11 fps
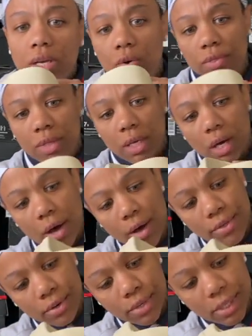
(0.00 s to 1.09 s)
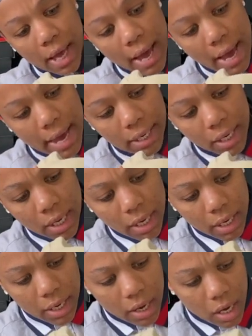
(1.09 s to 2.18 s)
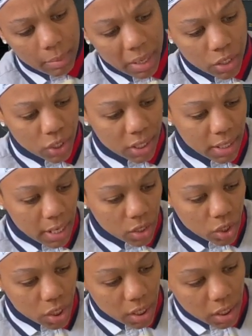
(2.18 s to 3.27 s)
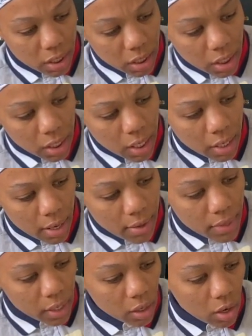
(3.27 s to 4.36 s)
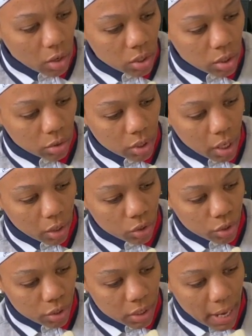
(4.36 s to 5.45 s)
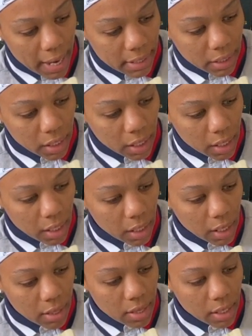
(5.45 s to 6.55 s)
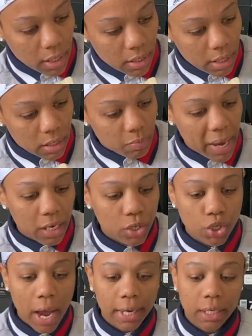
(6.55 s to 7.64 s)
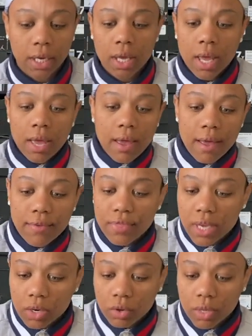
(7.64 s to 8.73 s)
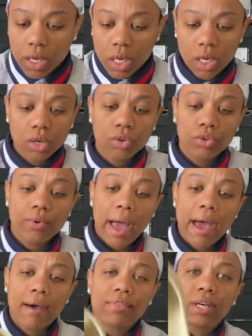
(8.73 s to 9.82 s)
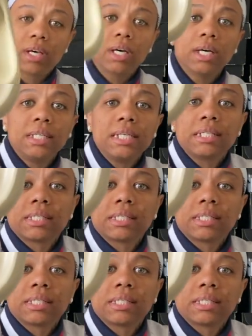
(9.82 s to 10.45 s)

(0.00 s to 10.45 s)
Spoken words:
on the other side, it just says Yeezy, and then it also tells your size again, and then it says made in China. And then on the heel, you have the Adidas